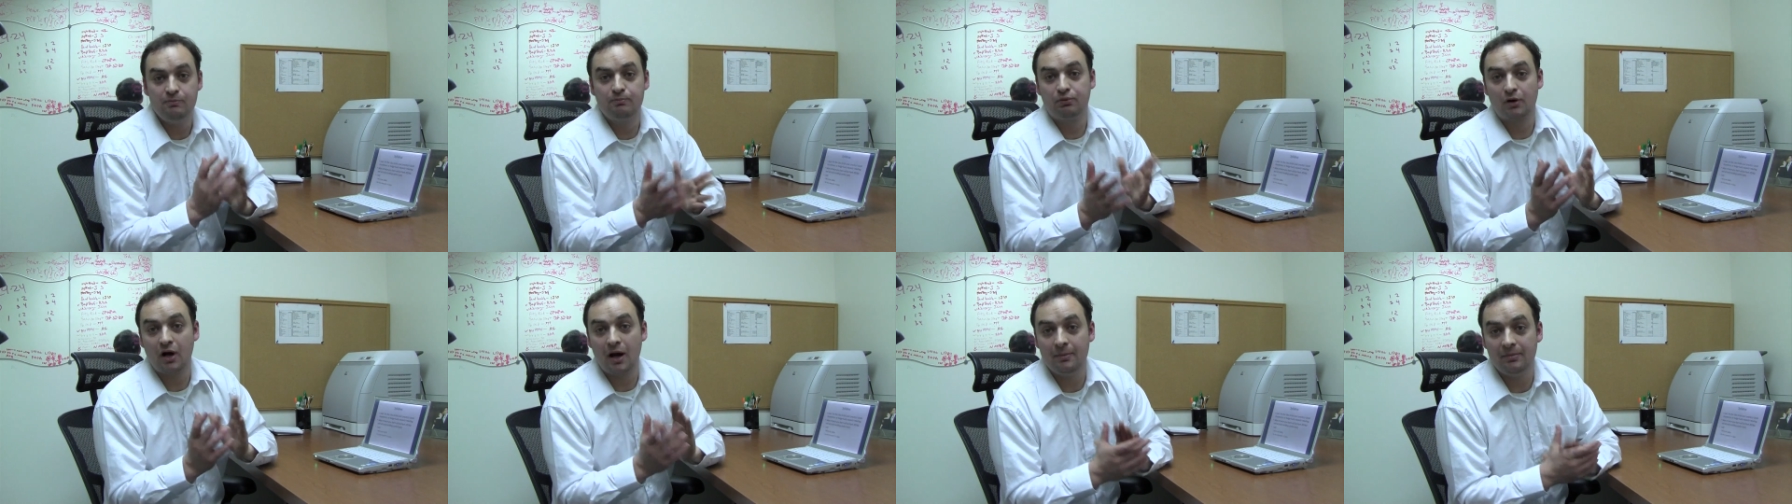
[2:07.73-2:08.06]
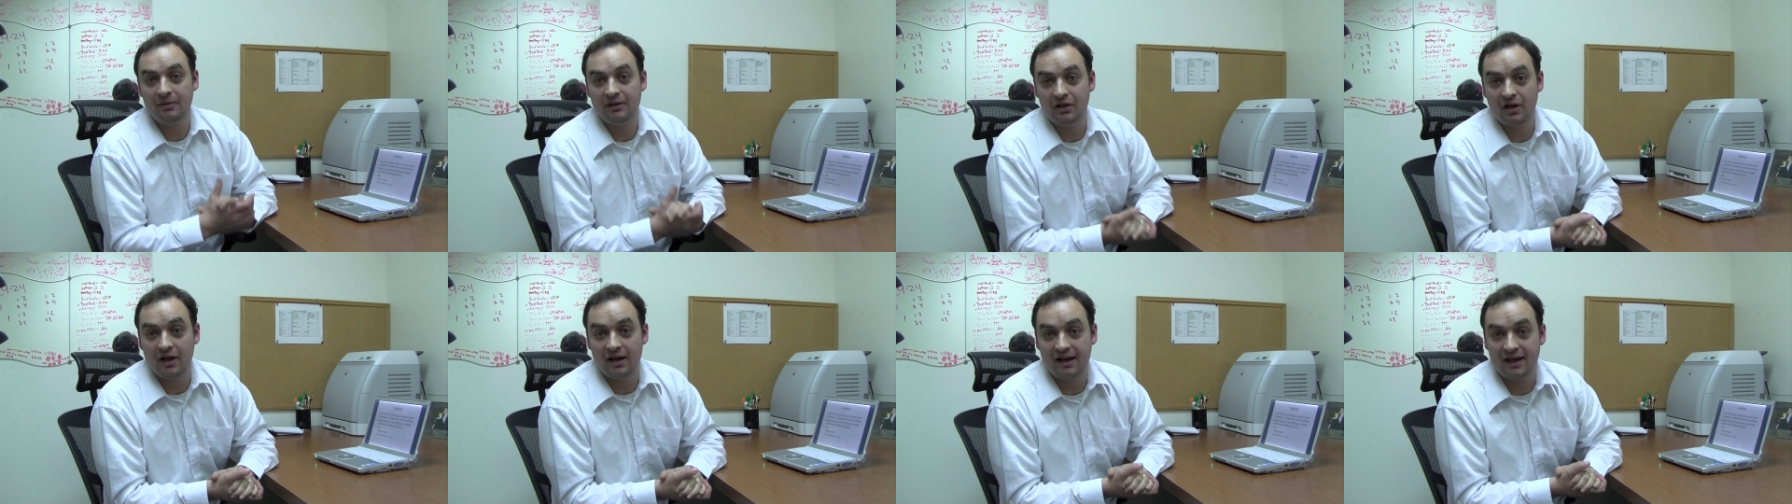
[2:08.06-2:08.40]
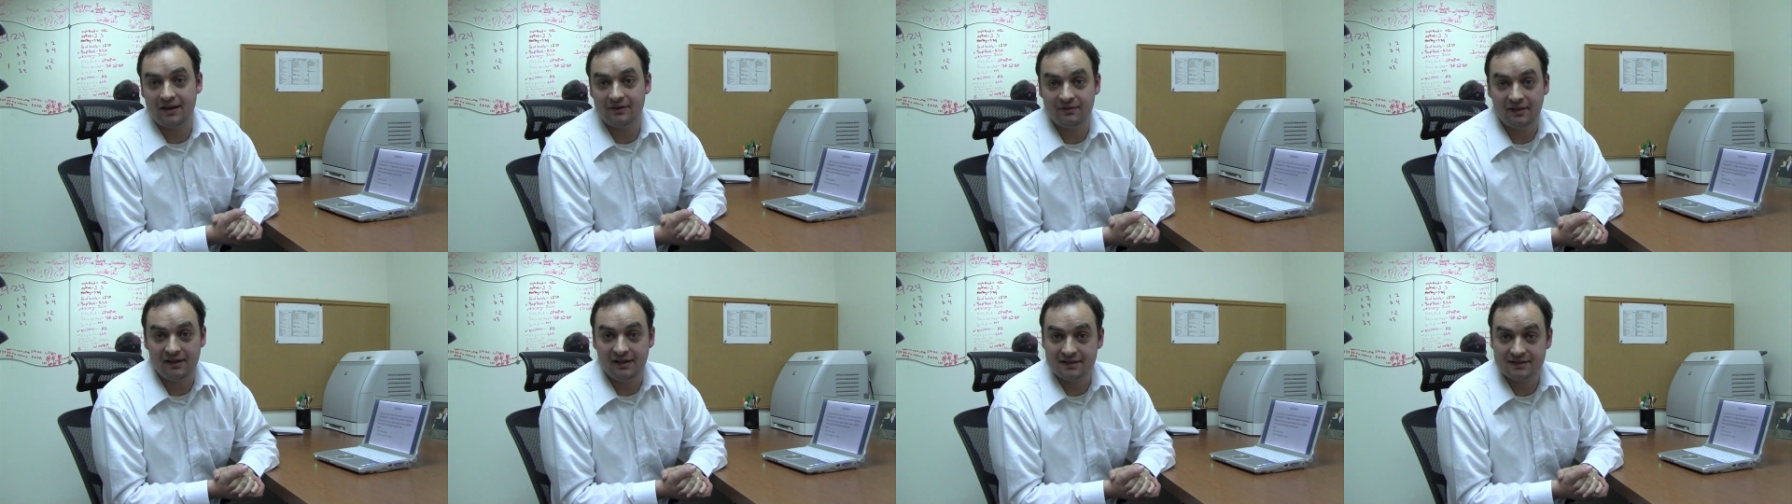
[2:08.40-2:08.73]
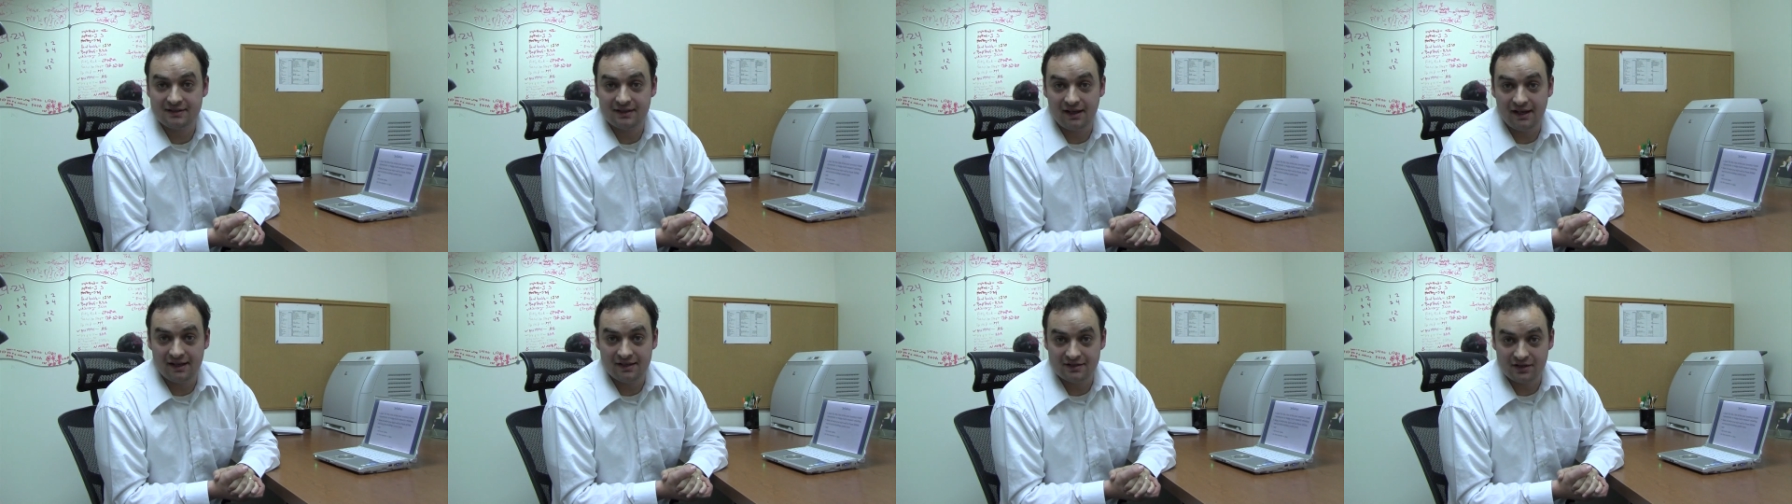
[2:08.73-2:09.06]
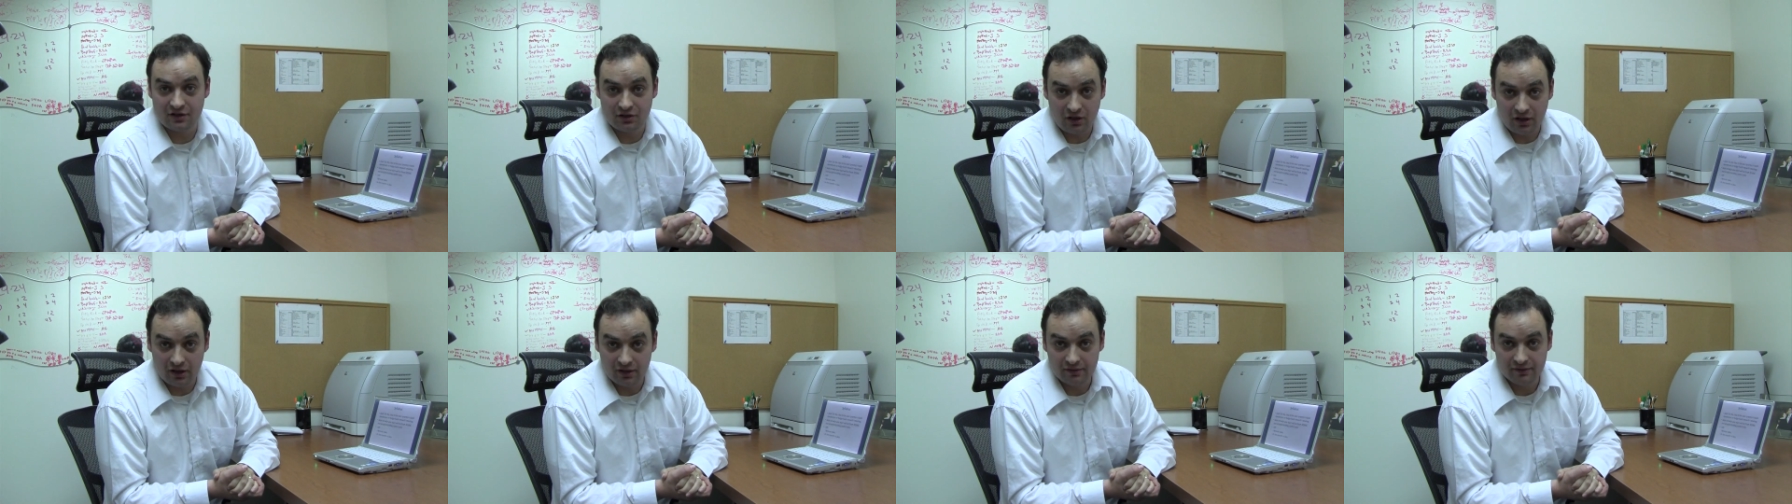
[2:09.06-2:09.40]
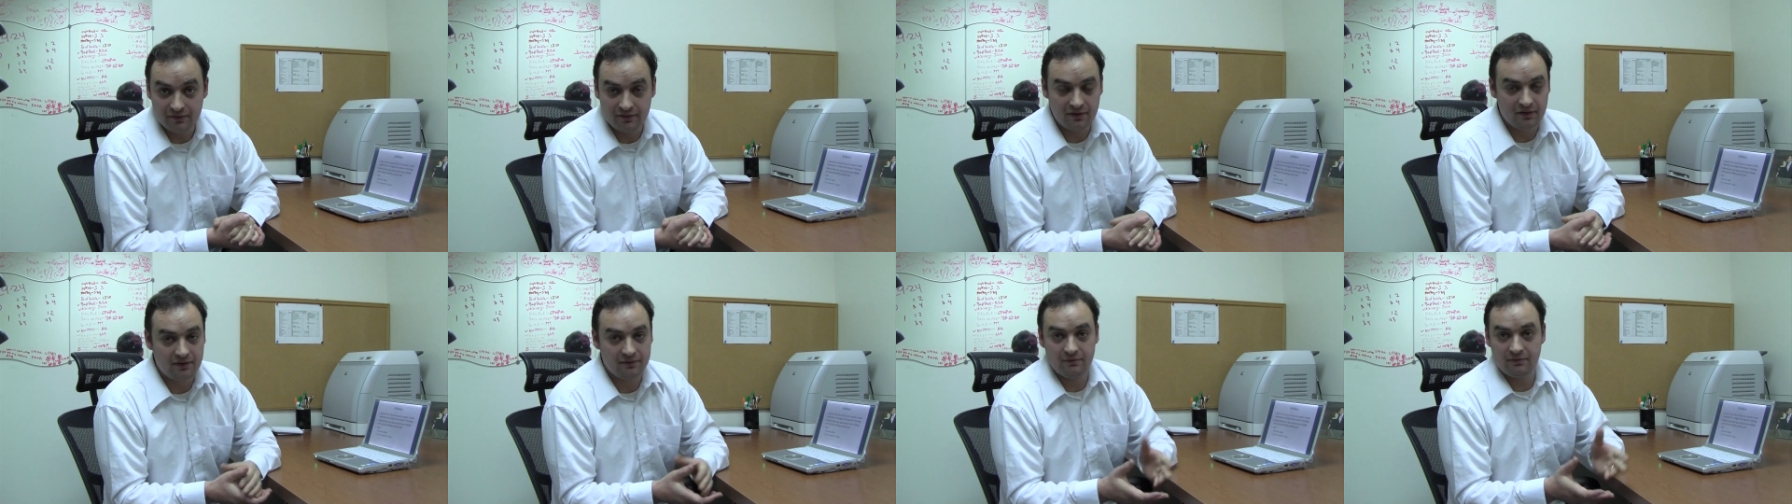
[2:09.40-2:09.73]
probably not have any slides at all,
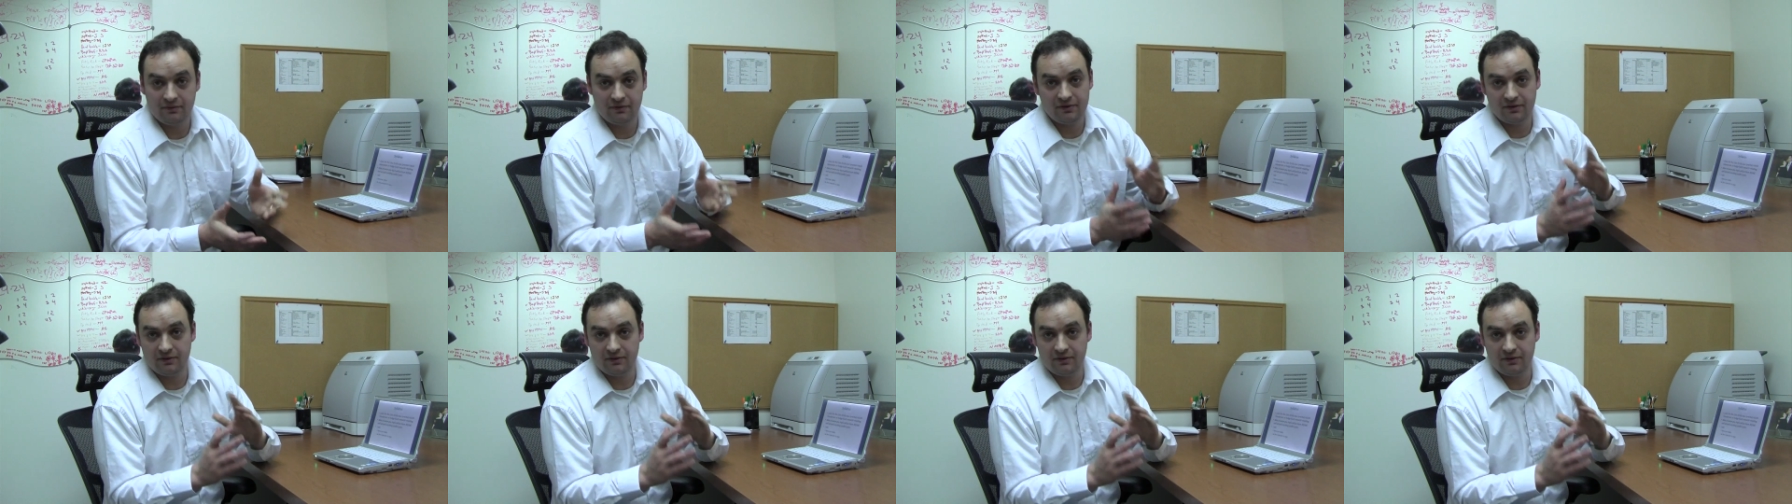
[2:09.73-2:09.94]
uh,